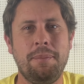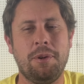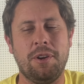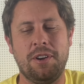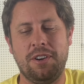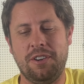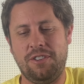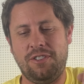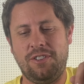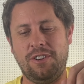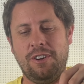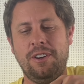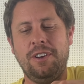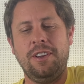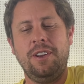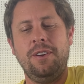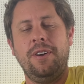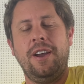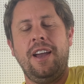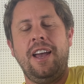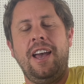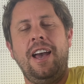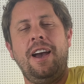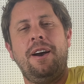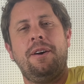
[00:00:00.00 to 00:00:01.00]
to show you
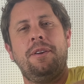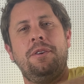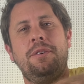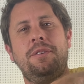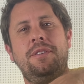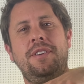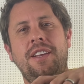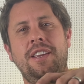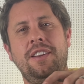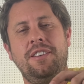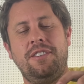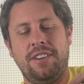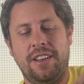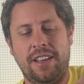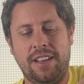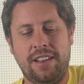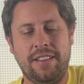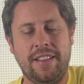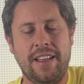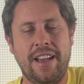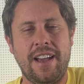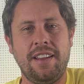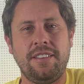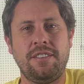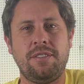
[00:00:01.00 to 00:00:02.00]
how to teach a
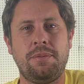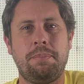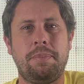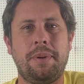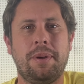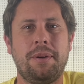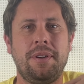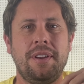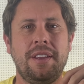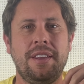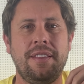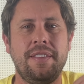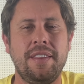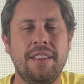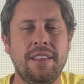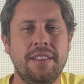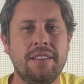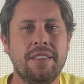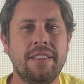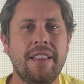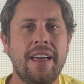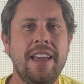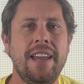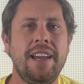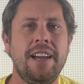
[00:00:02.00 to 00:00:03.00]
class building the
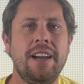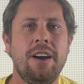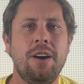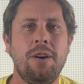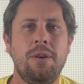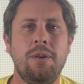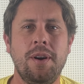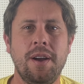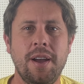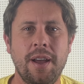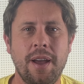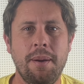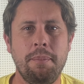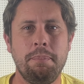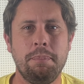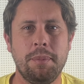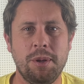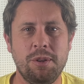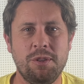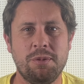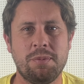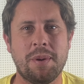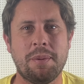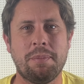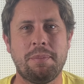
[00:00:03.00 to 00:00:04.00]
Lego
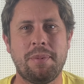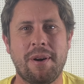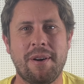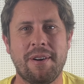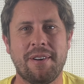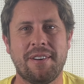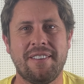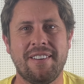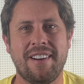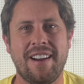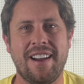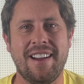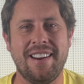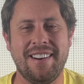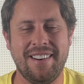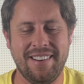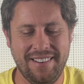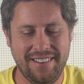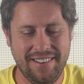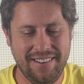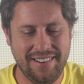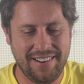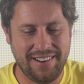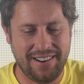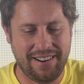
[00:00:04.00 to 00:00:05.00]
amusement park ride.
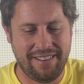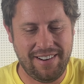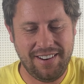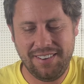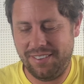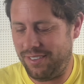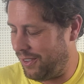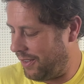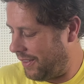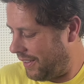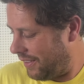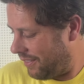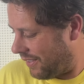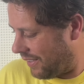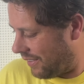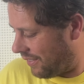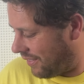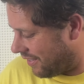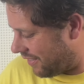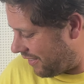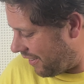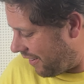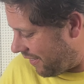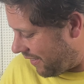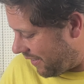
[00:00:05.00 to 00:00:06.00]
All right, so let's get
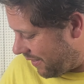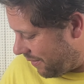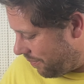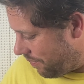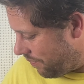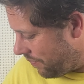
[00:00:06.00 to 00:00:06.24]
started.